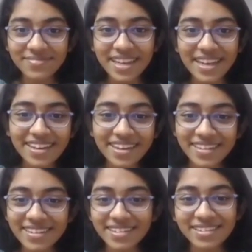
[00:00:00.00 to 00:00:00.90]

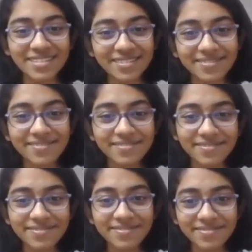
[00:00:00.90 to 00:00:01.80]

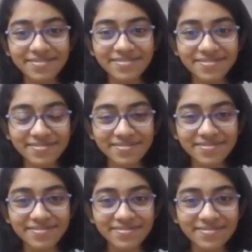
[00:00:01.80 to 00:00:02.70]

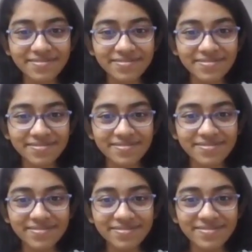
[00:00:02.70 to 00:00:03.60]

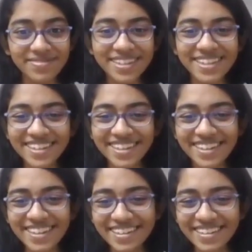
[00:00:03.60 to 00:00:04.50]

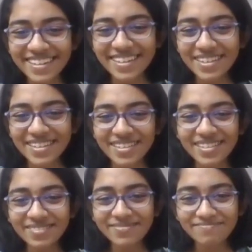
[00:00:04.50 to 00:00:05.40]

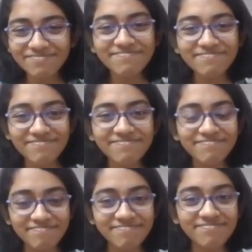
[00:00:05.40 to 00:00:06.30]

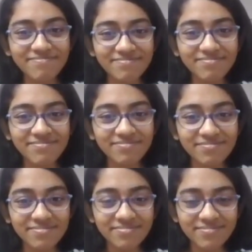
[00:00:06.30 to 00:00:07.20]

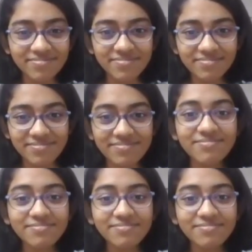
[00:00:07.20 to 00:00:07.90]
(silent)